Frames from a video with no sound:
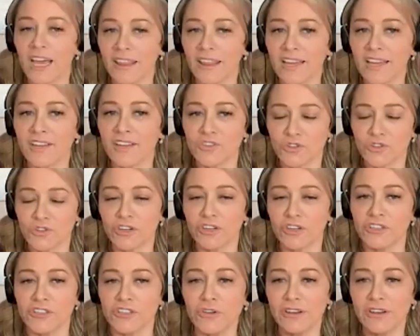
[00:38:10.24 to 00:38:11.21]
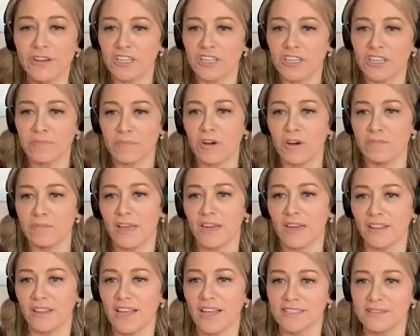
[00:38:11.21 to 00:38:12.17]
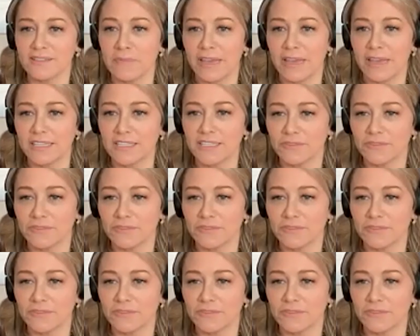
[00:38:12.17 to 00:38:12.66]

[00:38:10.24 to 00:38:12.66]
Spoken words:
that is true. You do have to compartmentalize a bit,